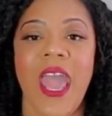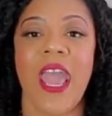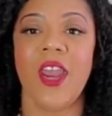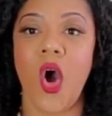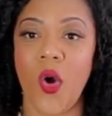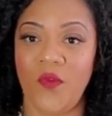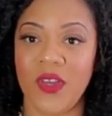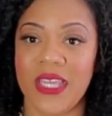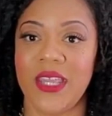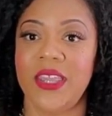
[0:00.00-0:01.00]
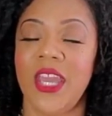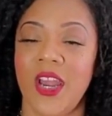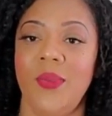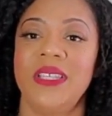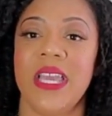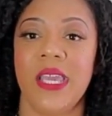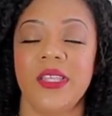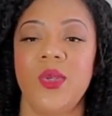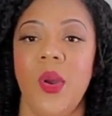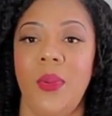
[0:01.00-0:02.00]
And hopefully, the therapist can
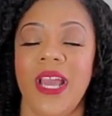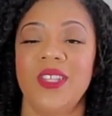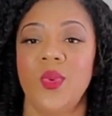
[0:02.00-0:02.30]
get to a place